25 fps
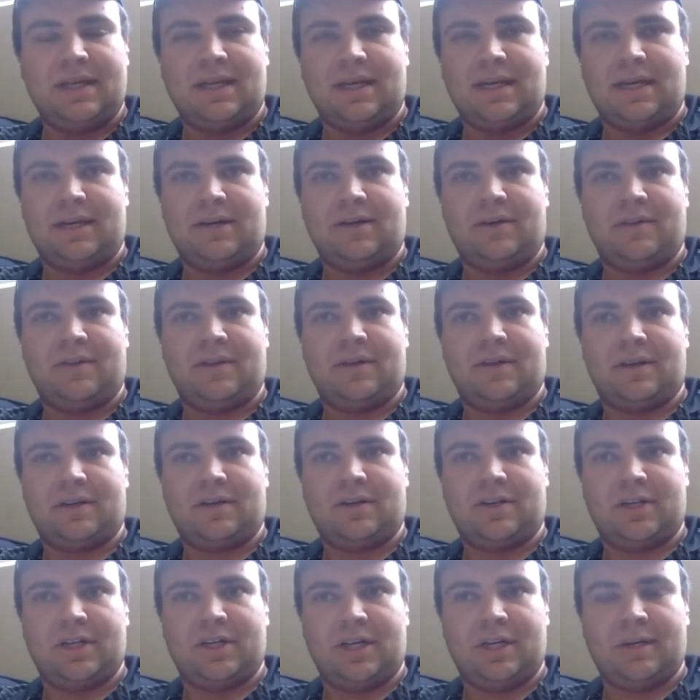I know
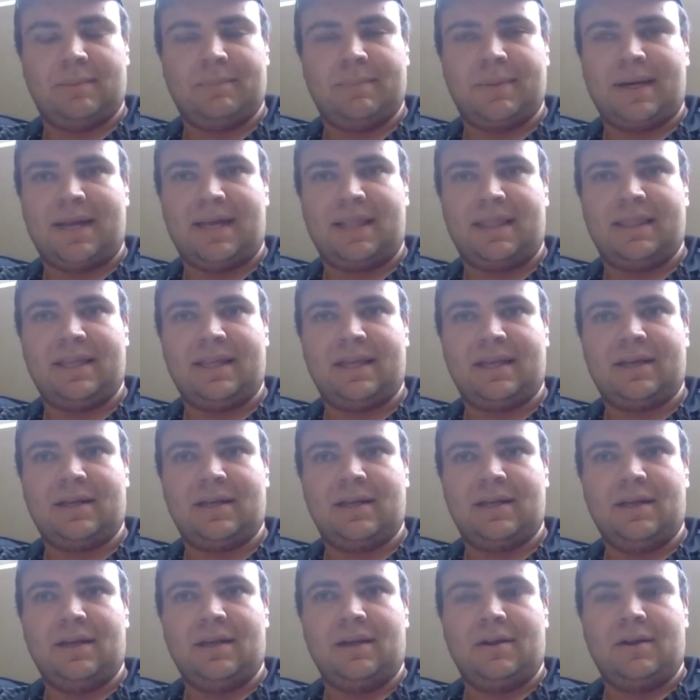they're good, but I think
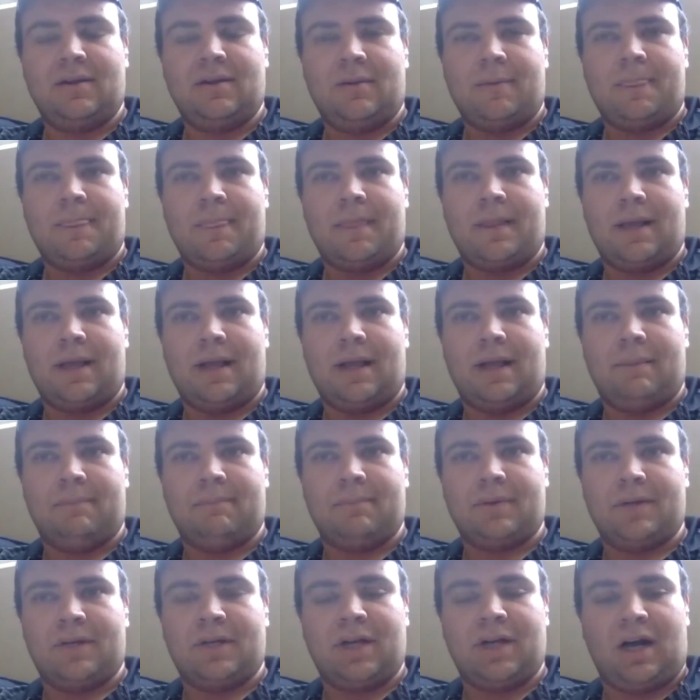
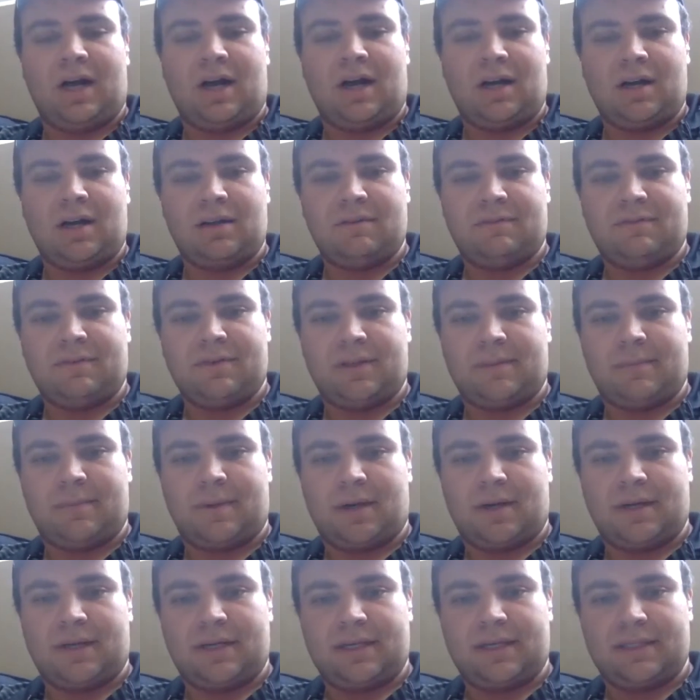Gong for the
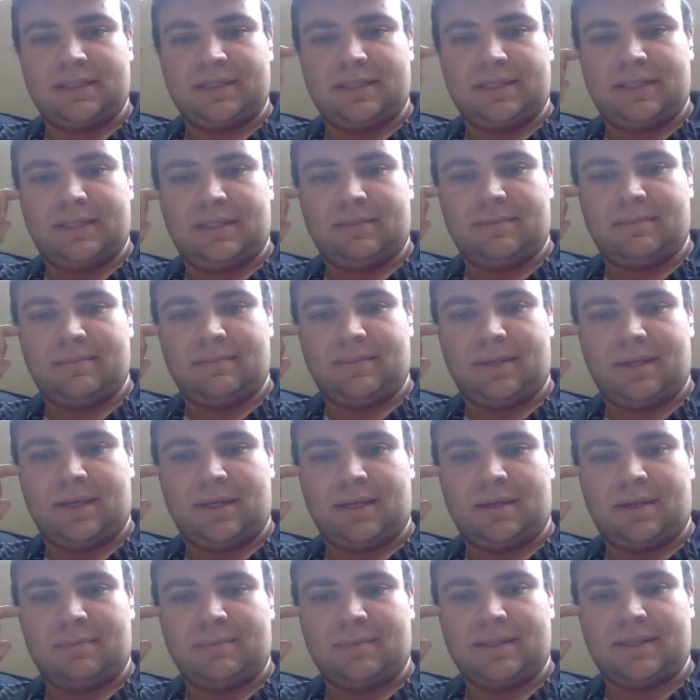marketing team
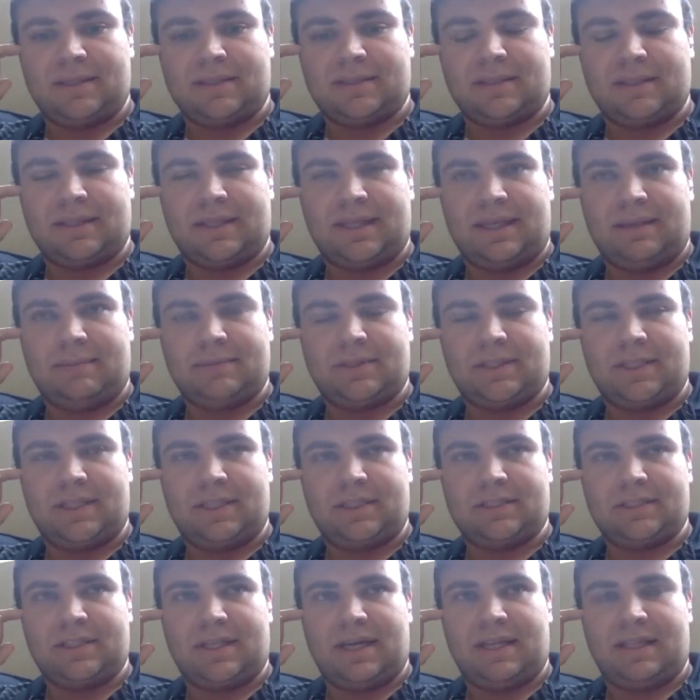is a game
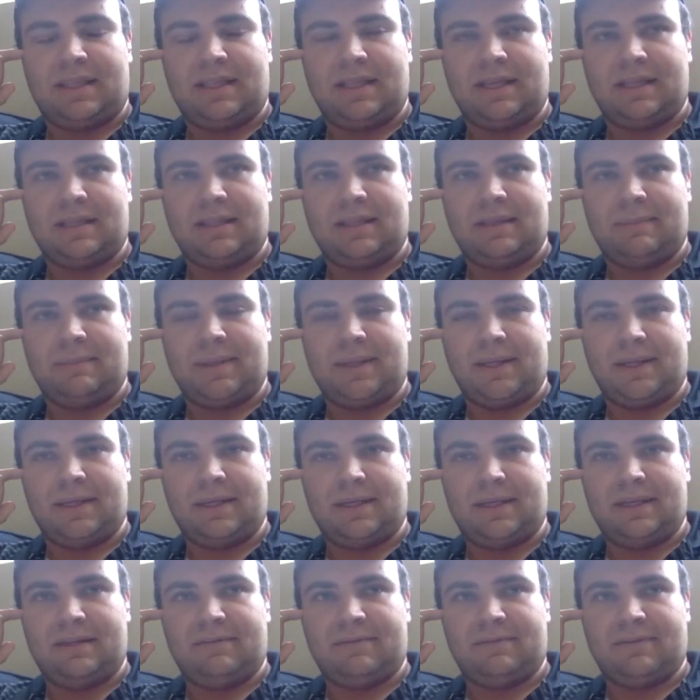changer. I think the
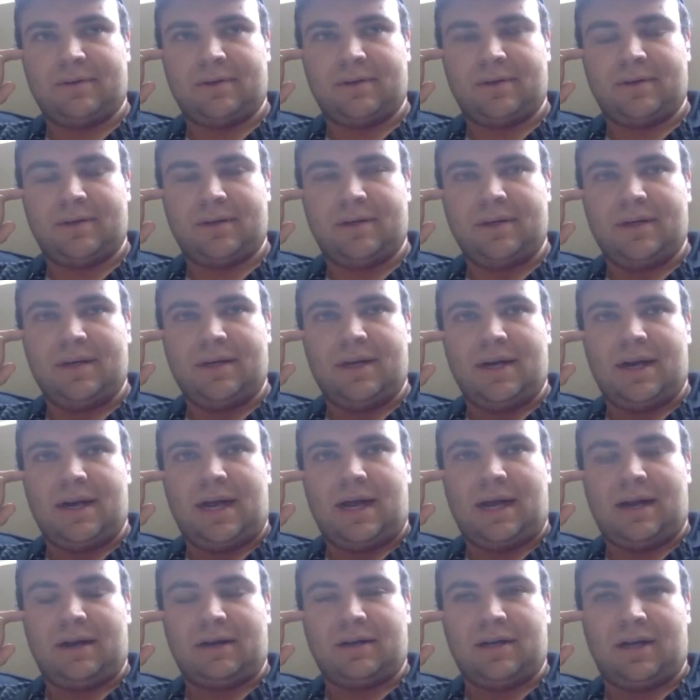ability for
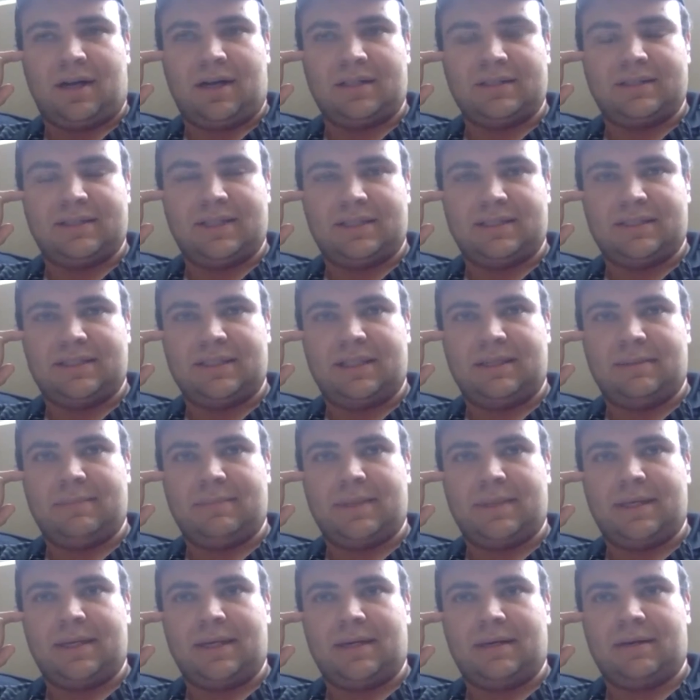our content team
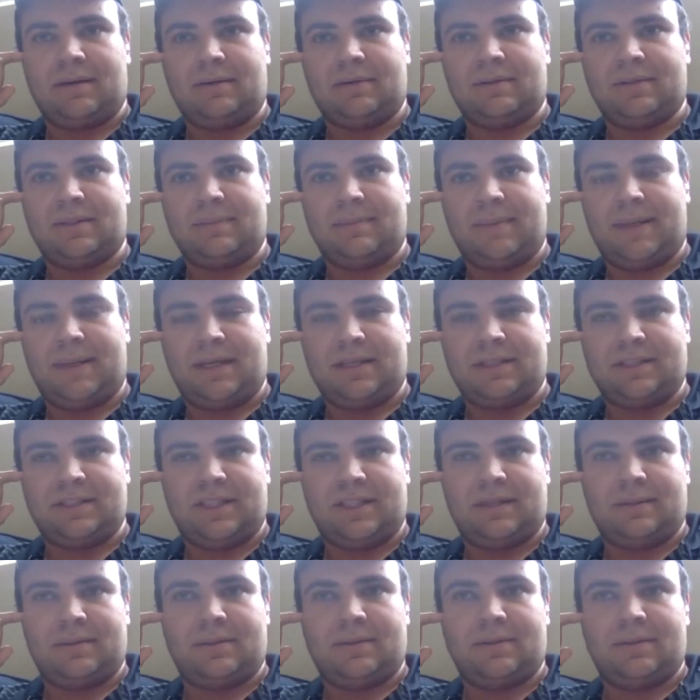and our demand
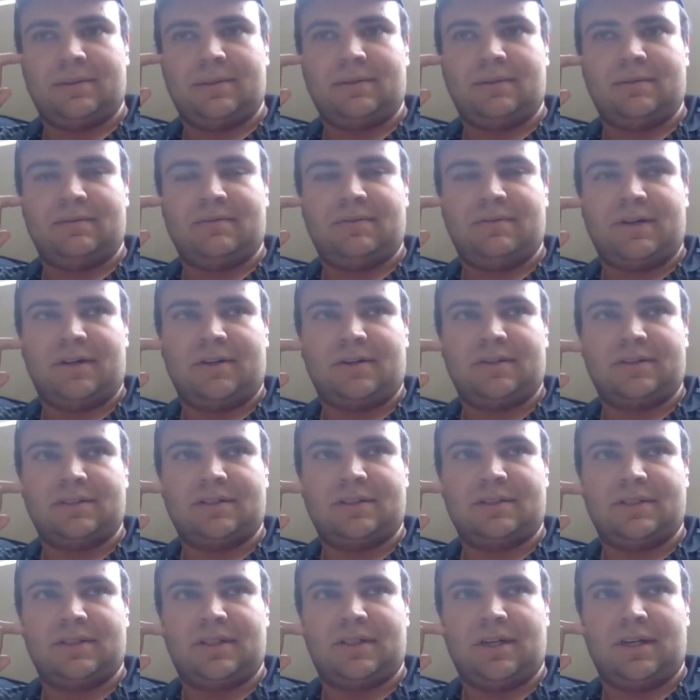gen folks
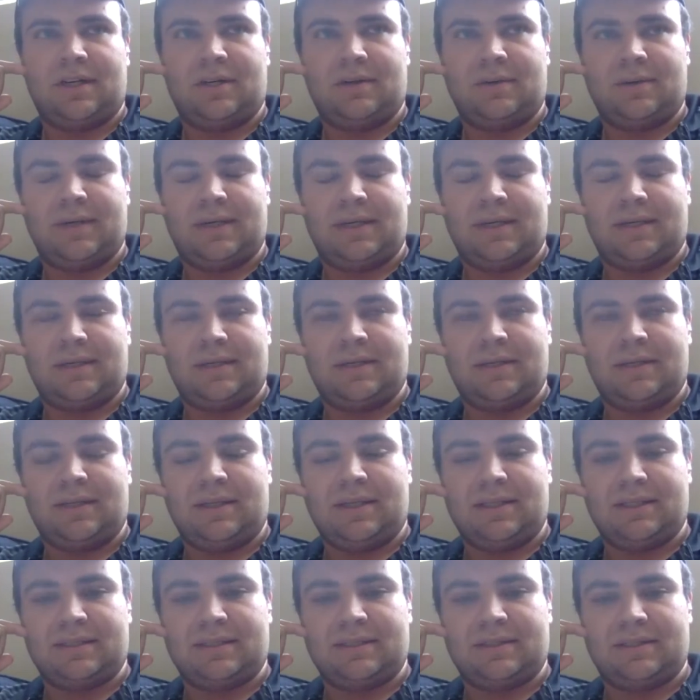to go and
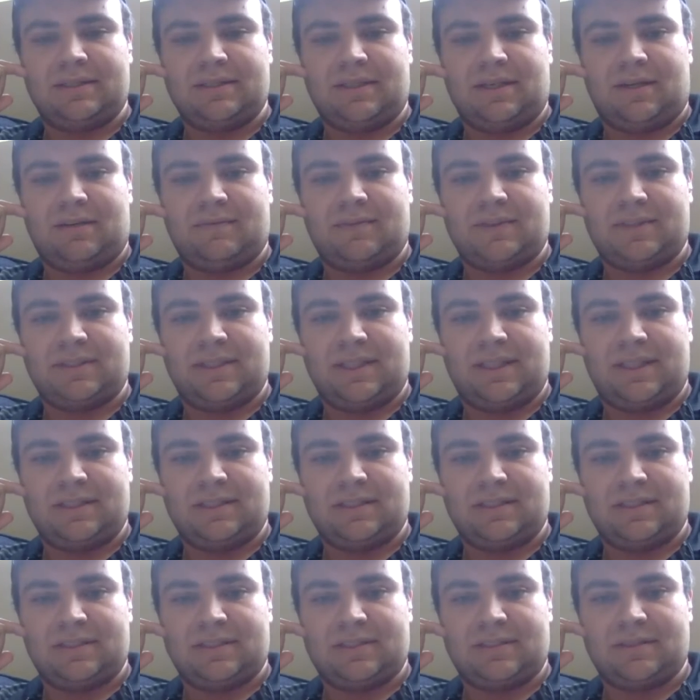listen to
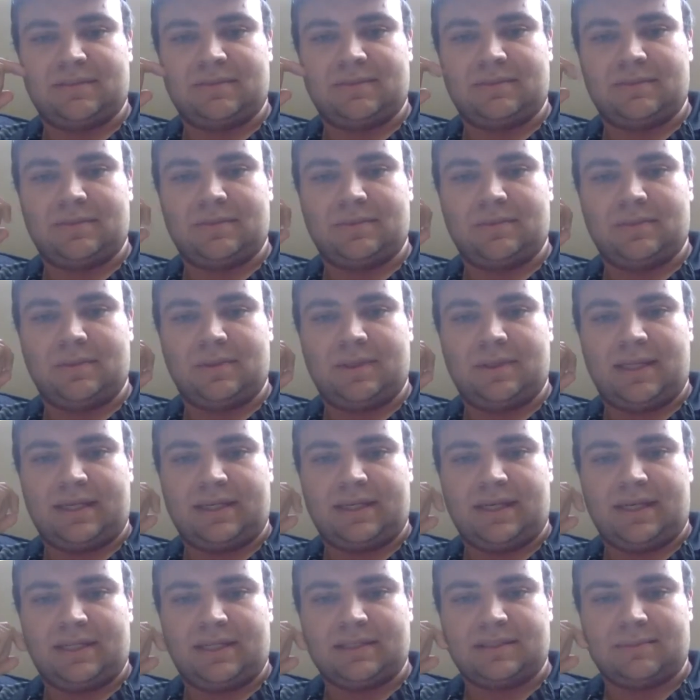conversations
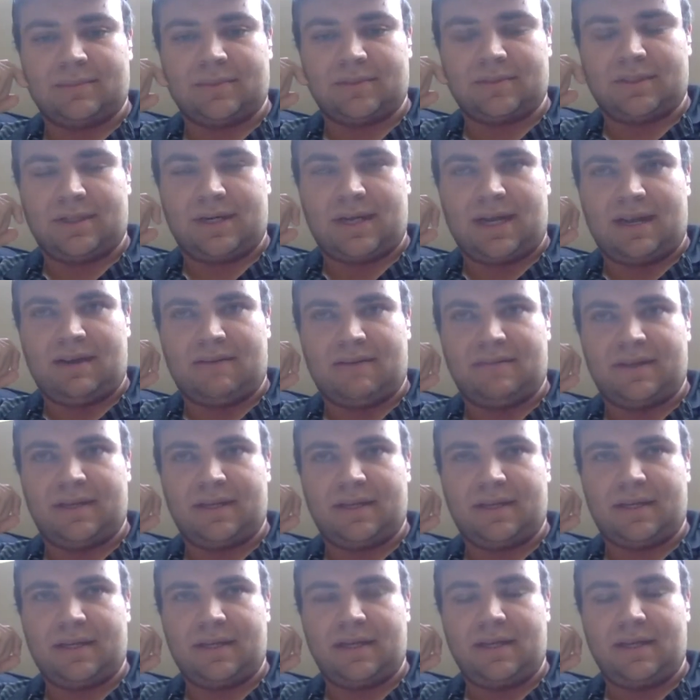that customers are having